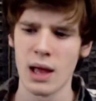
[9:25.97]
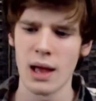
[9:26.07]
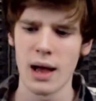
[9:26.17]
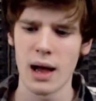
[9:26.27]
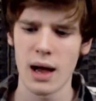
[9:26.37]

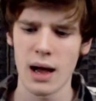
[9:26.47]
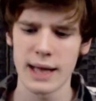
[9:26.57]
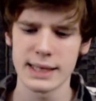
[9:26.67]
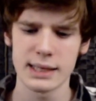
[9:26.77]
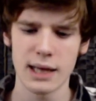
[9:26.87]
I
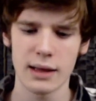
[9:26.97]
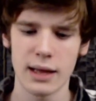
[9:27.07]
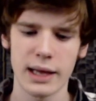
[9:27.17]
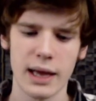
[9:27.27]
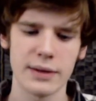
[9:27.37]
did not
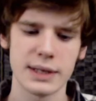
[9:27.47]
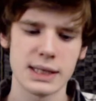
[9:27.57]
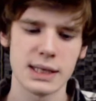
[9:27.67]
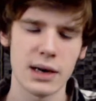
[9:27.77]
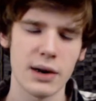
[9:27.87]
like how this
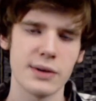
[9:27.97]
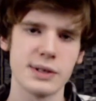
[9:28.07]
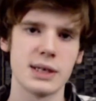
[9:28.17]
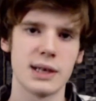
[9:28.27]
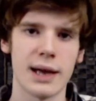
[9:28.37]
scenario did
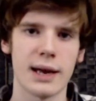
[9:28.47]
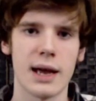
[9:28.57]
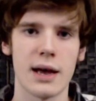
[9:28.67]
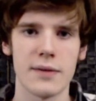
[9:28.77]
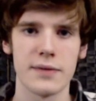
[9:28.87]
not
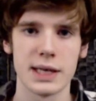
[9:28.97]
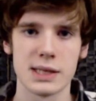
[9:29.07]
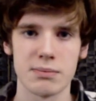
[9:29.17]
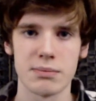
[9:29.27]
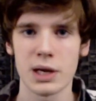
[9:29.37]
have as
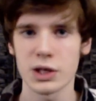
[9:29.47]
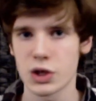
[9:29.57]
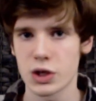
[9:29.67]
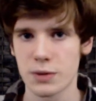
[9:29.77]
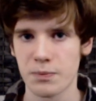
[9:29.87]
much